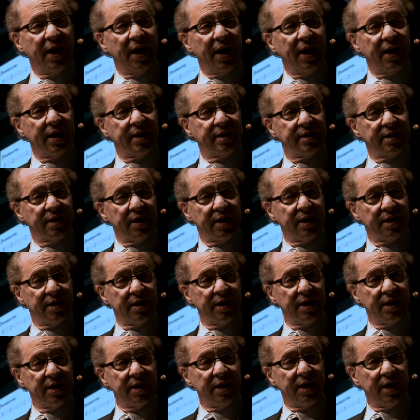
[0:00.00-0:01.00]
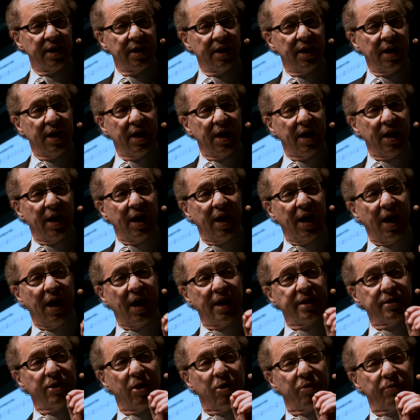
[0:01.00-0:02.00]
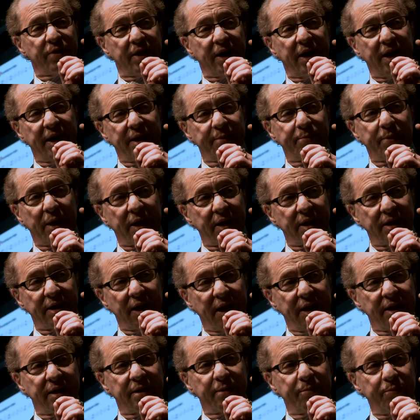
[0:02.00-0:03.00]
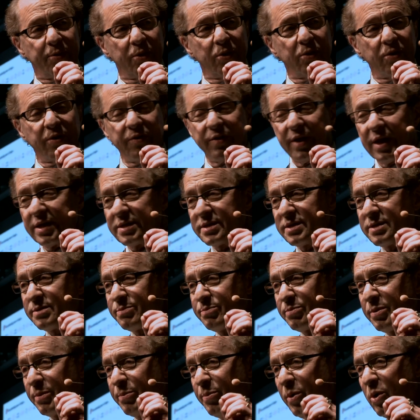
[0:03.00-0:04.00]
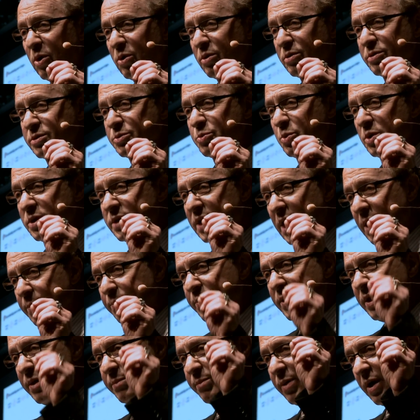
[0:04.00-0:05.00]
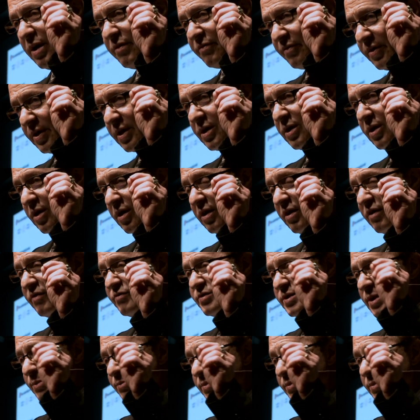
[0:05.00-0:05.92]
And I know that any computer that's proposed will not be above the curve.